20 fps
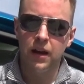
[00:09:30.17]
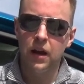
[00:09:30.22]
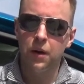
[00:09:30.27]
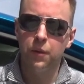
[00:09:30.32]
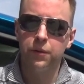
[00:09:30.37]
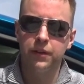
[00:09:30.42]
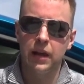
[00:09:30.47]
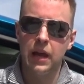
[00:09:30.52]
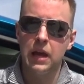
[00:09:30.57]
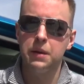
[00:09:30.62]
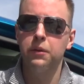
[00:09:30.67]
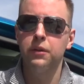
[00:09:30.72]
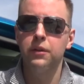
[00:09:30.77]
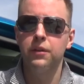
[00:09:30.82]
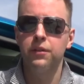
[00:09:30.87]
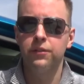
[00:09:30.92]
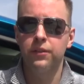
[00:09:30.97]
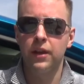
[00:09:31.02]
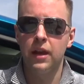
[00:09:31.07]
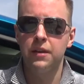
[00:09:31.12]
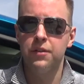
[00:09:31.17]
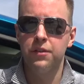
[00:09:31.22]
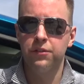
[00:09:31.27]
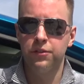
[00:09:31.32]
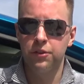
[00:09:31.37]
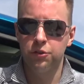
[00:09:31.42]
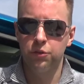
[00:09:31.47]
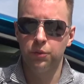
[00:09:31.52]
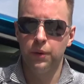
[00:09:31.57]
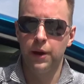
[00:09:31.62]
I was able to save the
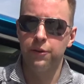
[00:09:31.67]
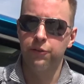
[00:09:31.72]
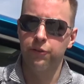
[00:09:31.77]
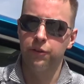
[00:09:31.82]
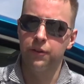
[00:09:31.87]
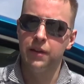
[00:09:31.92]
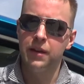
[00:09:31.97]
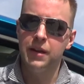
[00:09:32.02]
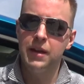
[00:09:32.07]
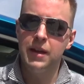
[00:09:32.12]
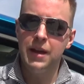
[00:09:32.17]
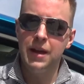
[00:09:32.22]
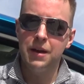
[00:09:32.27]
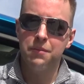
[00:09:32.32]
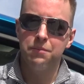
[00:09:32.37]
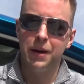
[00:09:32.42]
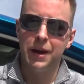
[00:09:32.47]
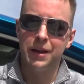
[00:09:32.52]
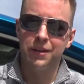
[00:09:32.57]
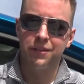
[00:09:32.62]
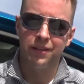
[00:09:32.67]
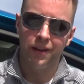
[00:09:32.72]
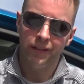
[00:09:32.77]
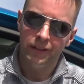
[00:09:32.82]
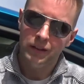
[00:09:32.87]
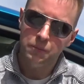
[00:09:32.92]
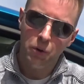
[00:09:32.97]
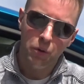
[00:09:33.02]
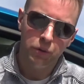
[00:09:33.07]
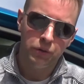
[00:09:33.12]
situation by
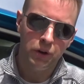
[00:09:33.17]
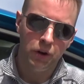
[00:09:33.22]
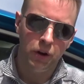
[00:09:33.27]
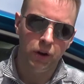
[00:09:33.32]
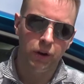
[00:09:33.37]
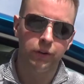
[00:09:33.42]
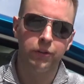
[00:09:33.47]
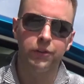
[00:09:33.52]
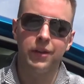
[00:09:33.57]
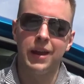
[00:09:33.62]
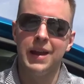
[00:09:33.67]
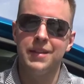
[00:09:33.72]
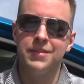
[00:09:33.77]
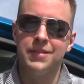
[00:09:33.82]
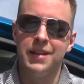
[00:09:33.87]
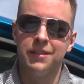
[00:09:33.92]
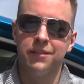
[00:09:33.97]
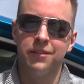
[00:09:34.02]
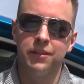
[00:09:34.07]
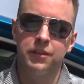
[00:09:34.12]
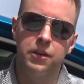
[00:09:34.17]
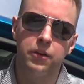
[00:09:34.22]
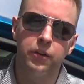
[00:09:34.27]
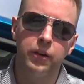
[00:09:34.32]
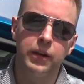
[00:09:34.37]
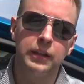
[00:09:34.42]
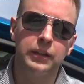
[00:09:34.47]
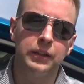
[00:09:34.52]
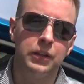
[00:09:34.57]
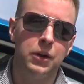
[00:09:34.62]
selling both cars and then
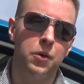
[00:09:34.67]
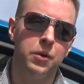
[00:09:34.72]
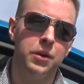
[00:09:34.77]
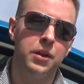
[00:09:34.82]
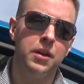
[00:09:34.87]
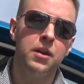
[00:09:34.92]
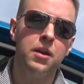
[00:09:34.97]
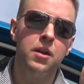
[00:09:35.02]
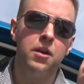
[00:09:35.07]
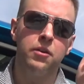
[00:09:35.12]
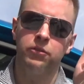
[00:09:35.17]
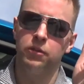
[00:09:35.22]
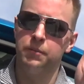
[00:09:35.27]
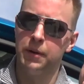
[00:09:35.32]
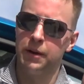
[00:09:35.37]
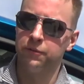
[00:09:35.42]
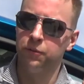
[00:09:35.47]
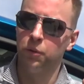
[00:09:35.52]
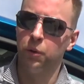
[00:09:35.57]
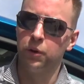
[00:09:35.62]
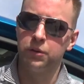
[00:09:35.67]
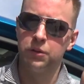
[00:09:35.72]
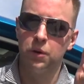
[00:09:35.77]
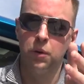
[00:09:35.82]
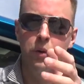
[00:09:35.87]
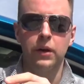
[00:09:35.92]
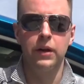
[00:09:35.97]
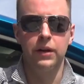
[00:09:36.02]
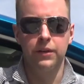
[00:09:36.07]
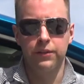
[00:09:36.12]
securing a loan for my Ford
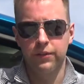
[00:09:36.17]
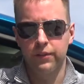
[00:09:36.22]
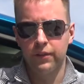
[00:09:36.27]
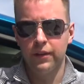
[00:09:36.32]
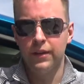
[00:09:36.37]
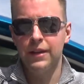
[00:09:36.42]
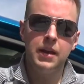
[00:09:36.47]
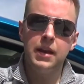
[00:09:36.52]
Taurus.